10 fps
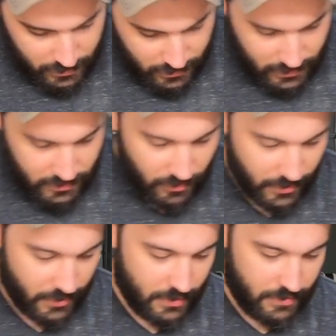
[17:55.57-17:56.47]
And you
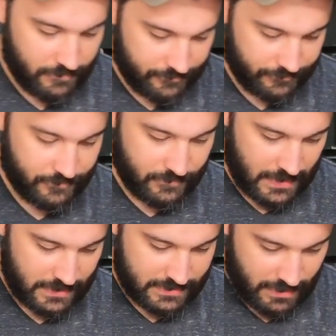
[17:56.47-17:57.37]
heard,
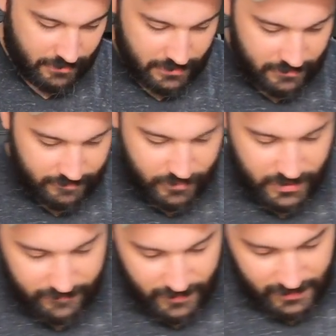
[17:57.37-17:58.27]
that sounded
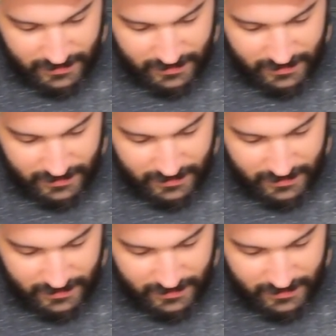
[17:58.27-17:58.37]
pretty fucking